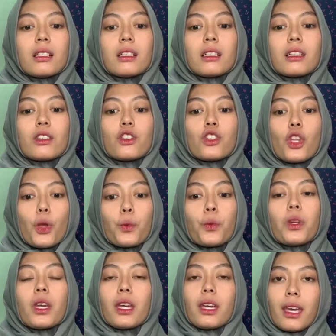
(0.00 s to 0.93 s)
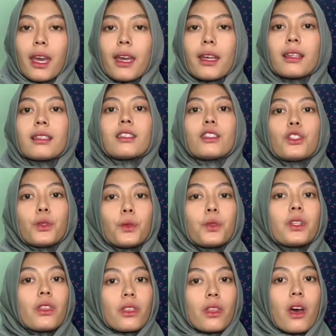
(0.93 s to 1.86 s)
so we can do the
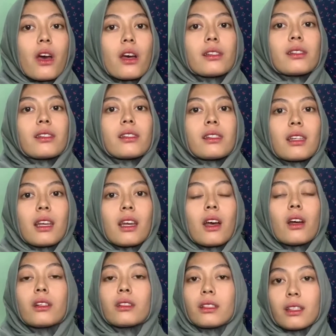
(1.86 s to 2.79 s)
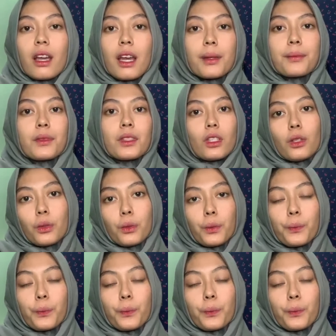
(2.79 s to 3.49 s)
task on time too.